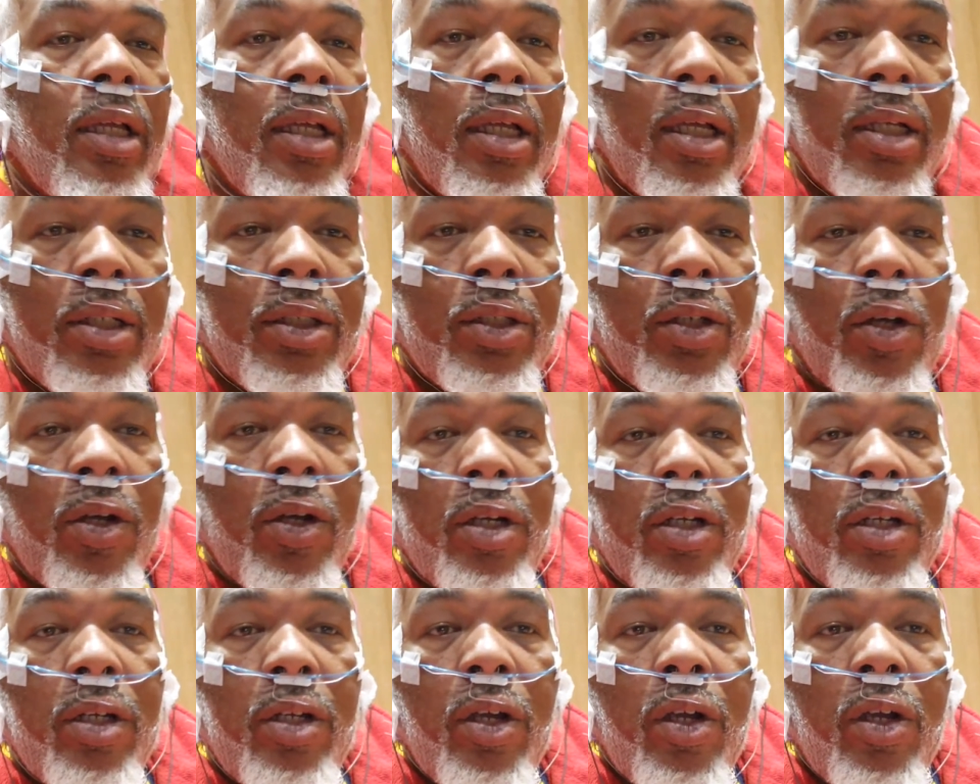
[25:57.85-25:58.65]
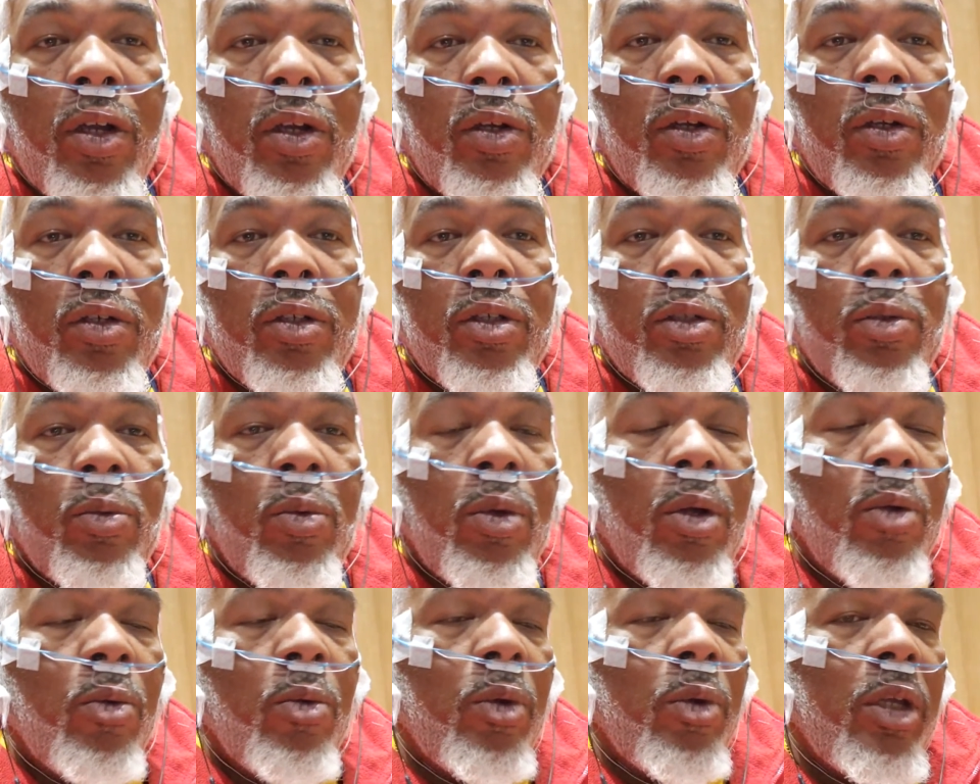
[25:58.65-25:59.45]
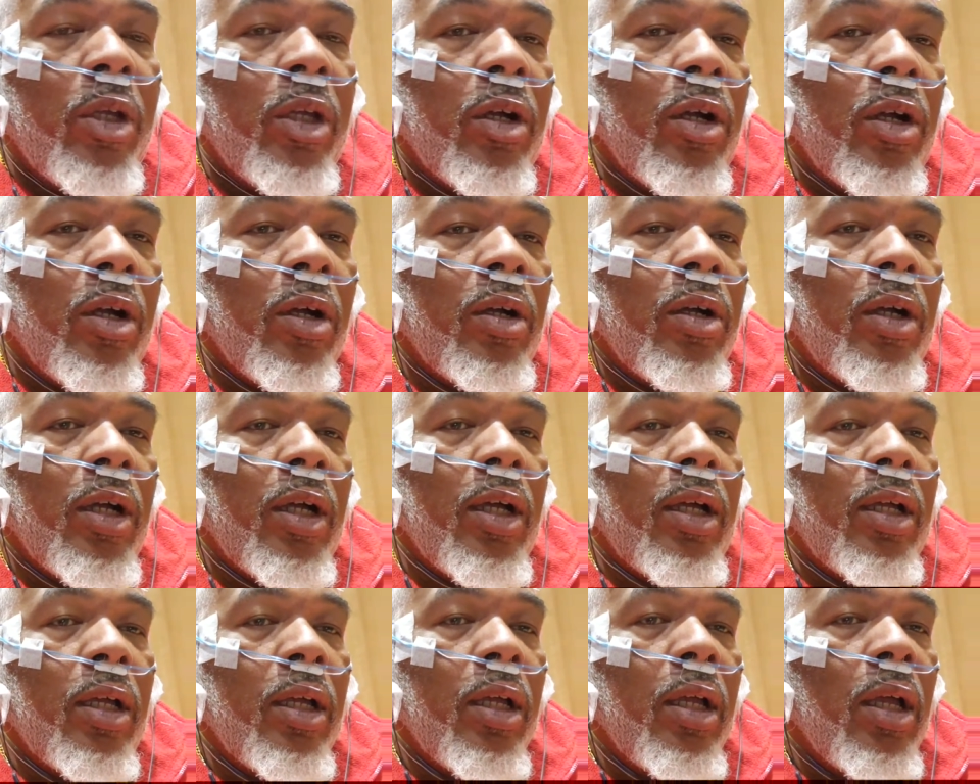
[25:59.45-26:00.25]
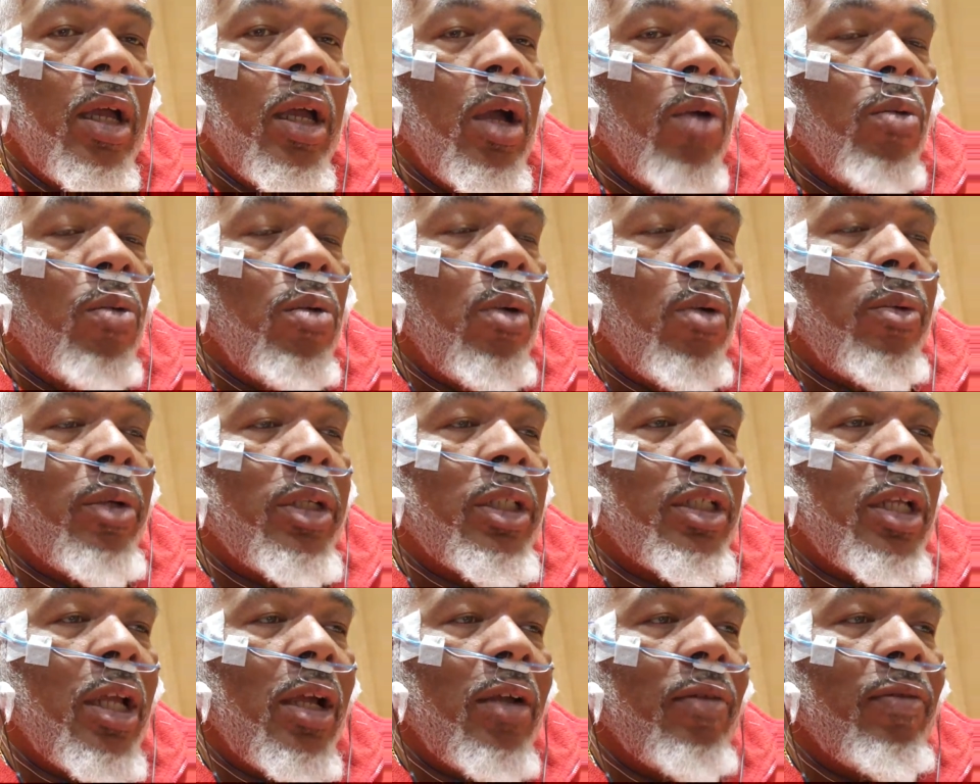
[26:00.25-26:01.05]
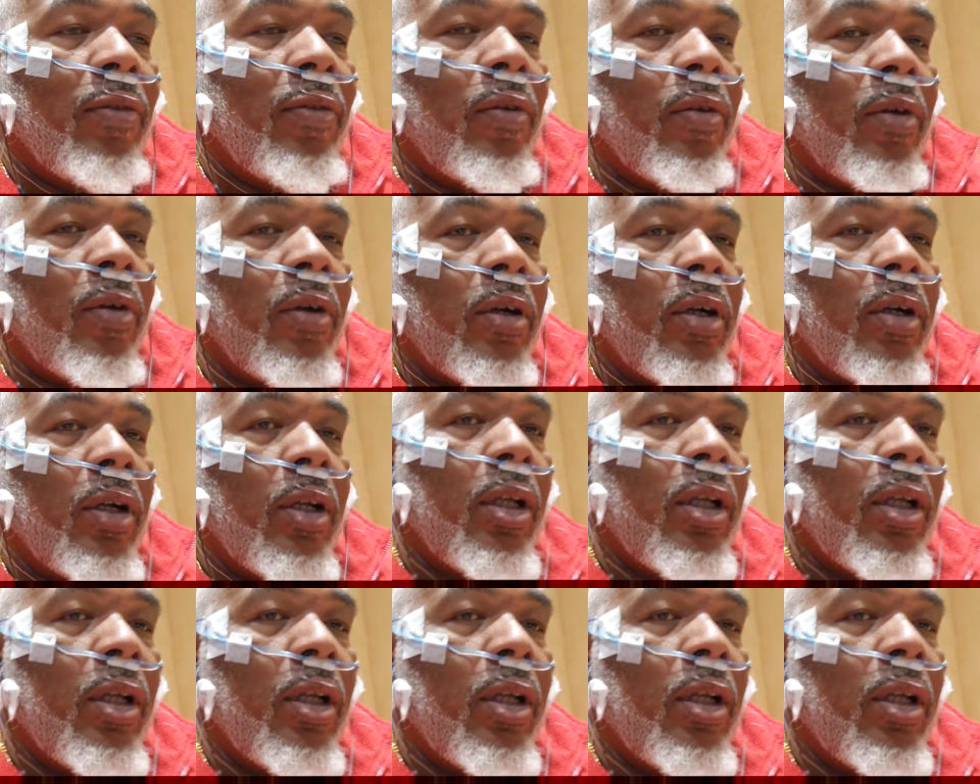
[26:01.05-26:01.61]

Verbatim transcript: It's starting to hurt what we are, uh, what we stand for.